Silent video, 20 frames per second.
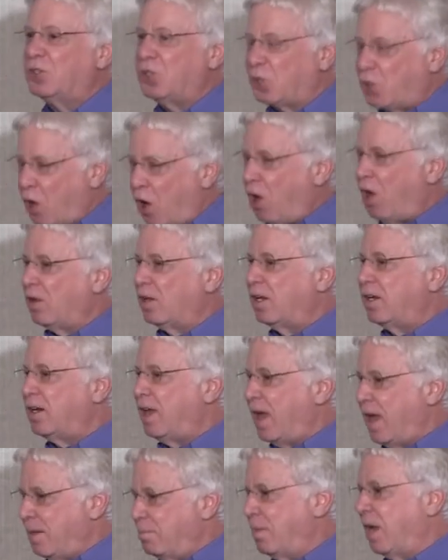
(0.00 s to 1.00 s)
to call it
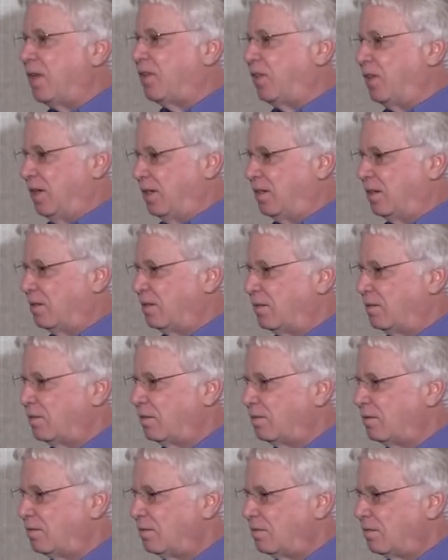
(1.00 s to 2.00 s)
a method
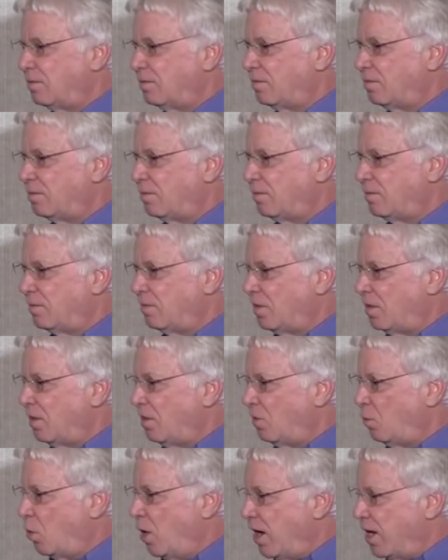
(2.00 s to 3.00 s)

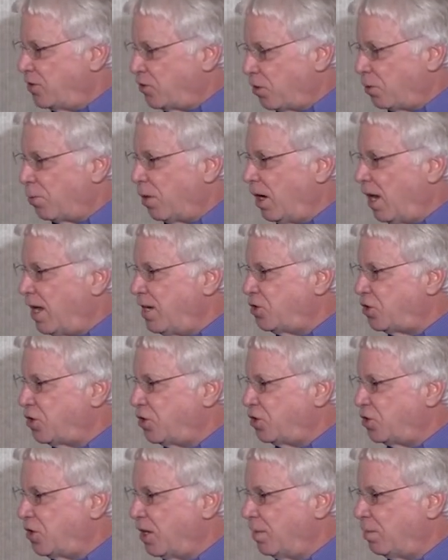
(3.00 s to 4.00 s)
when it's a
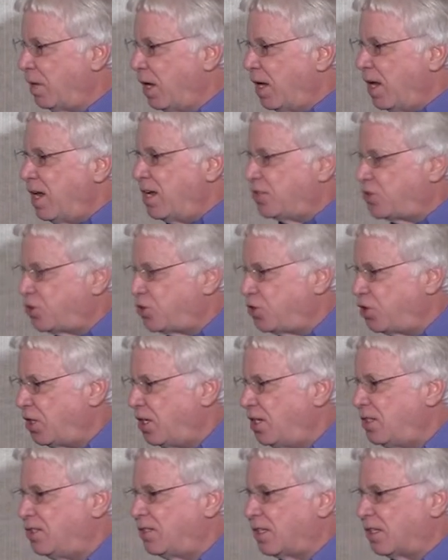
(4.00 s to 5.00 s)
relationship. It's
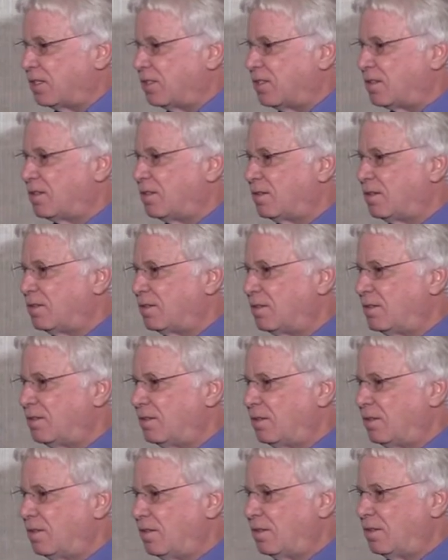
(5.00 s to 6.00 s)
Jesus.
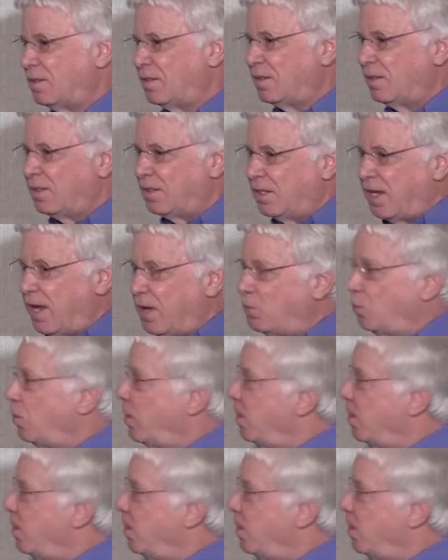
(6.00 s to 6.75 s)
Can